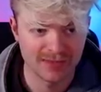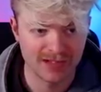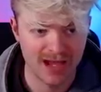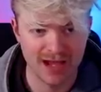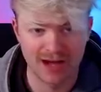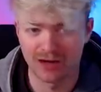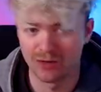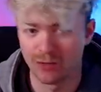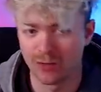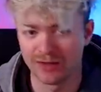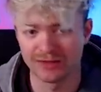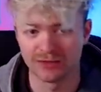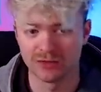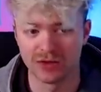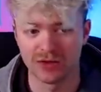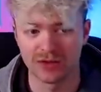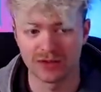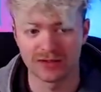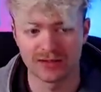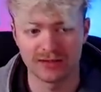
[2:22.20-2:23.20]
I don't want the
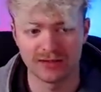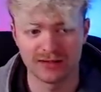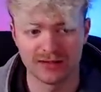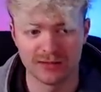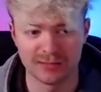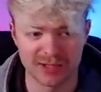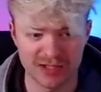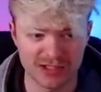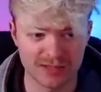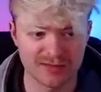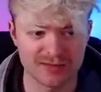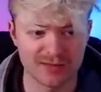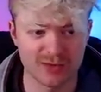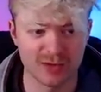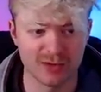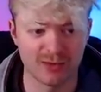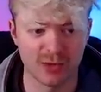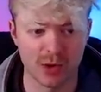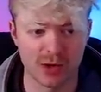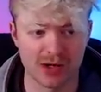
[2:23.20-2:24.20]
rook. The bishop's
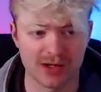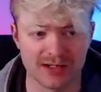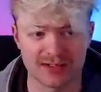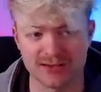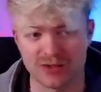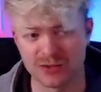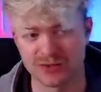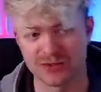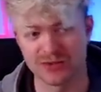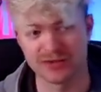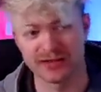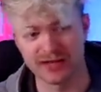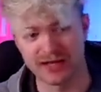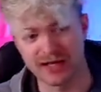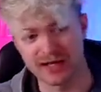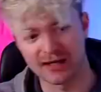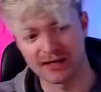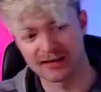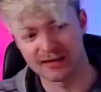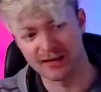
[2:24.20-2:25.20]
more important. It's closer to the
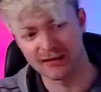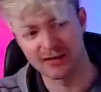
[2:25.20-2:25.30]
king.